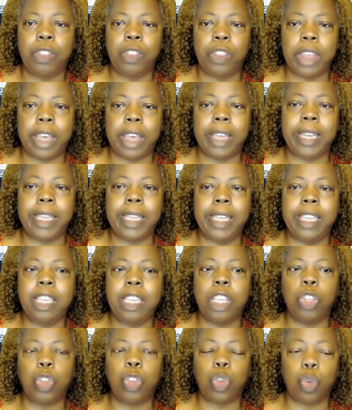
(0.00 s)
that he
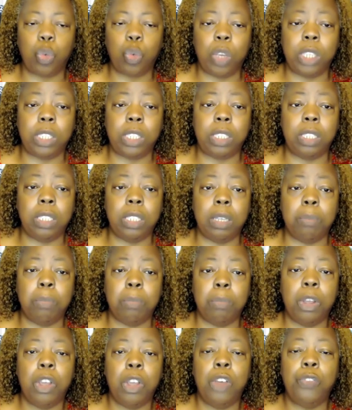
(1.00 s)
can trust
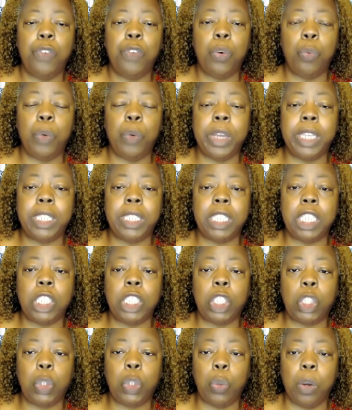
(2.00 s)
him for what is
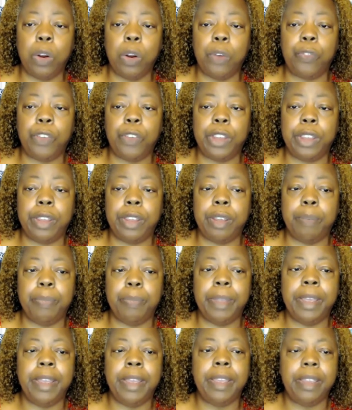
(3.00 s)
in store for
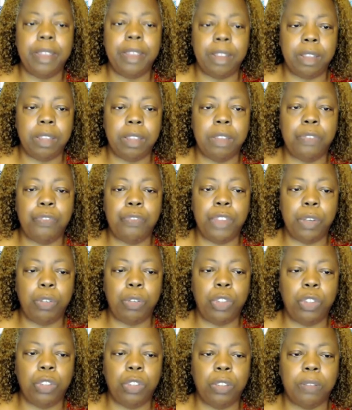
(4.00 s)
him in the
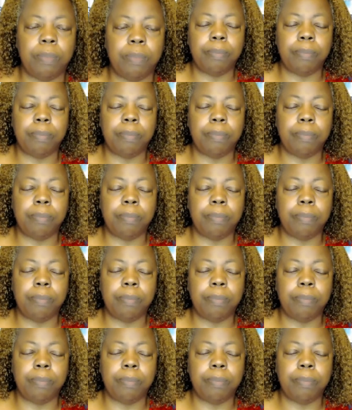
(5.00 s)
future.